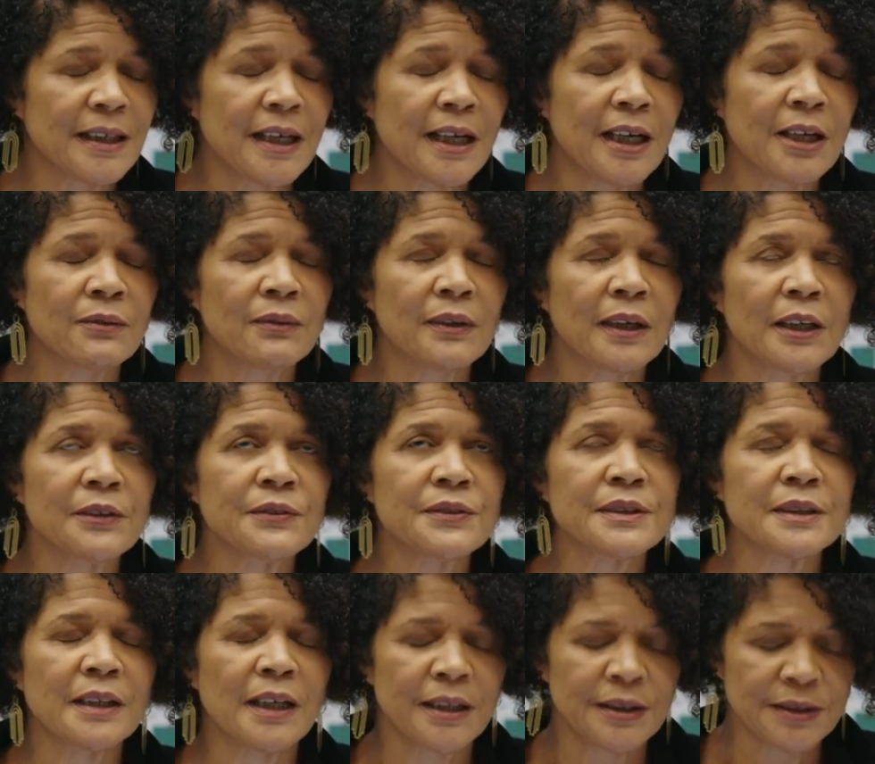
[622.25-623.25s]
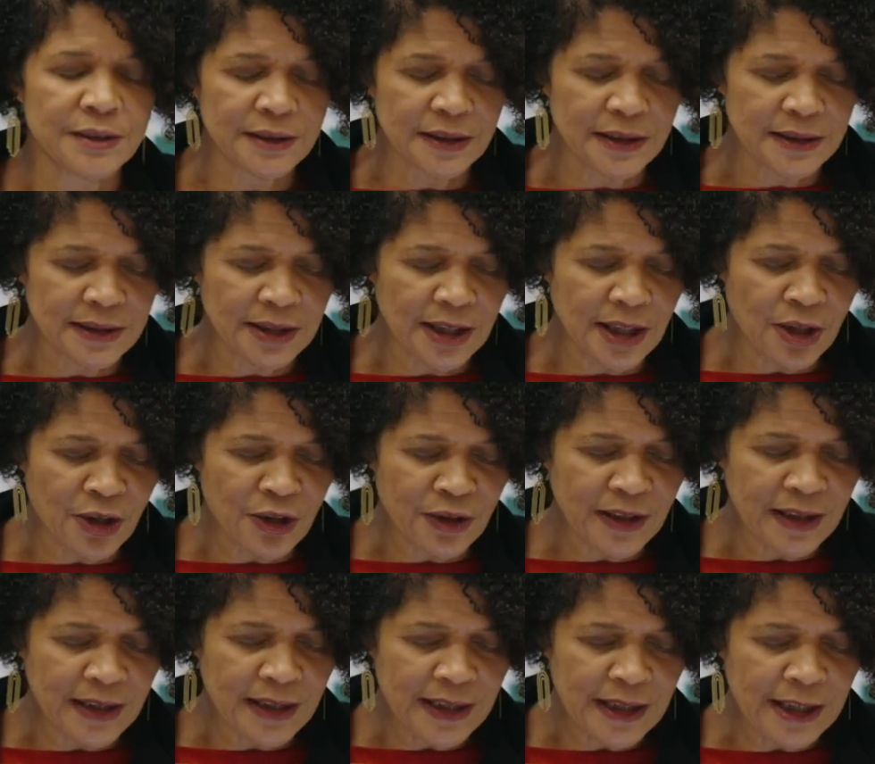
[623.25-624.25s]
how life sciences are
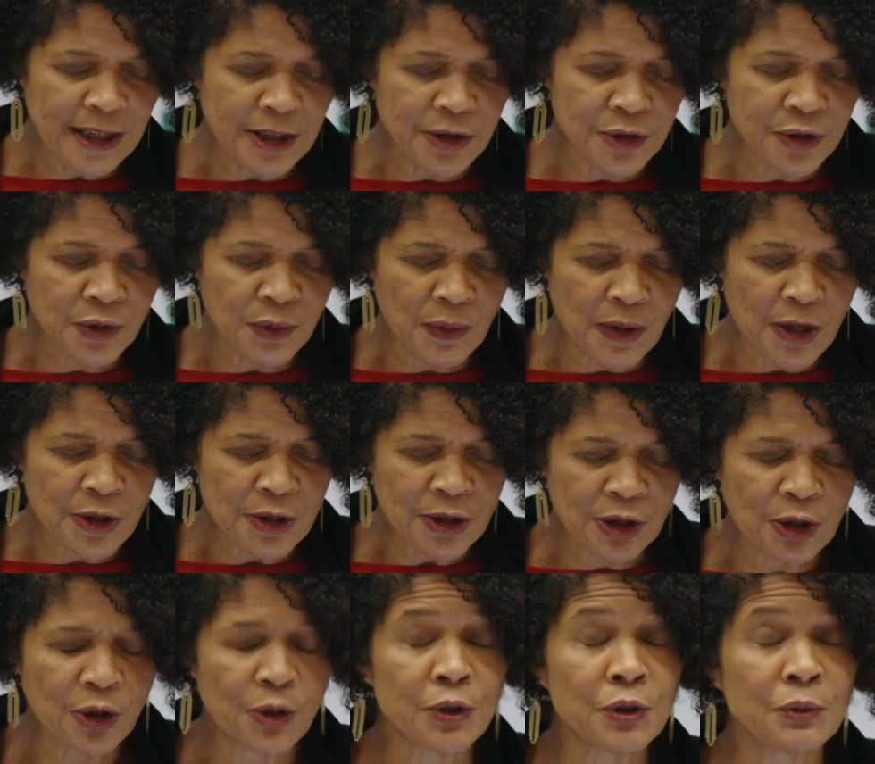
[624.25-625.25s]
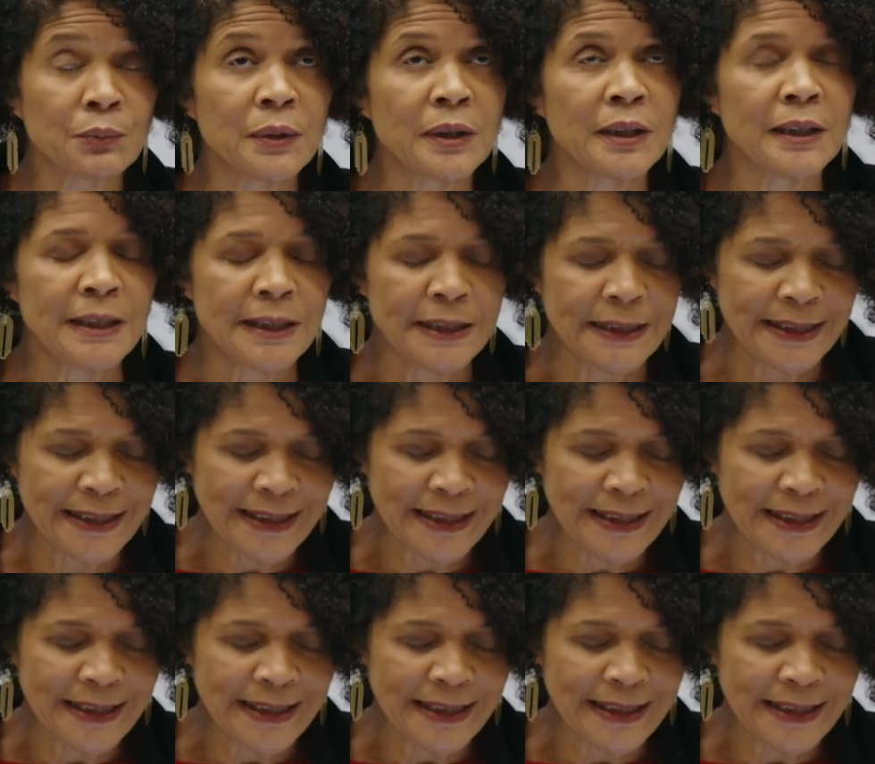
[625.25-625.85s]
key to our economy,